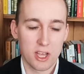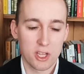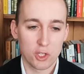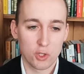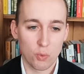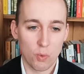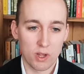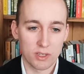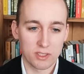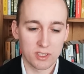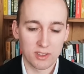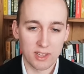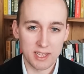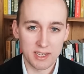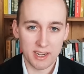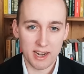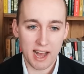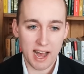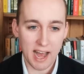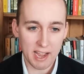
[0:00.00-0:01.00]
you want to lend
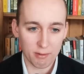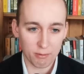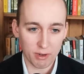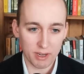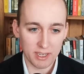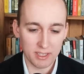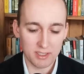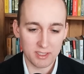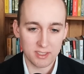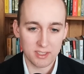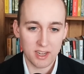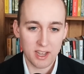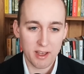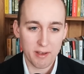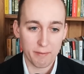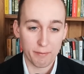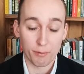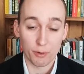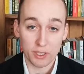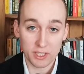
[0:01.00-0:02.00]
at high rates
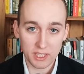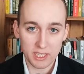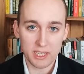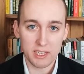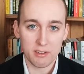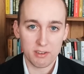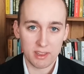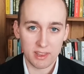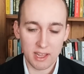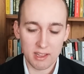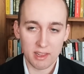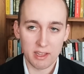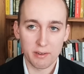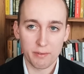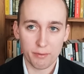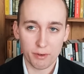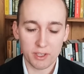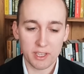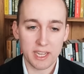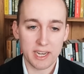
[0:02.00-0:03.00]
freely, lend
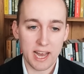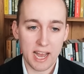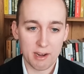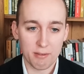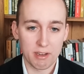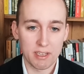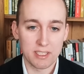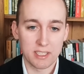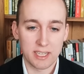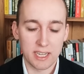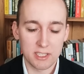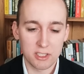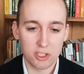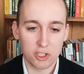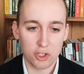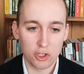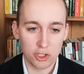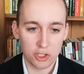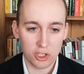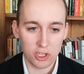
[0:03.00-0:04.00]
freely at high rates against
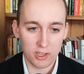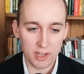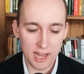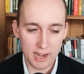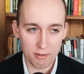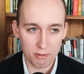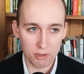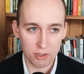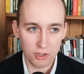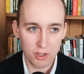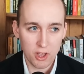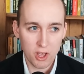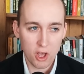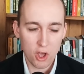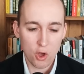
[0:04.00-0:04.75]
good collateral.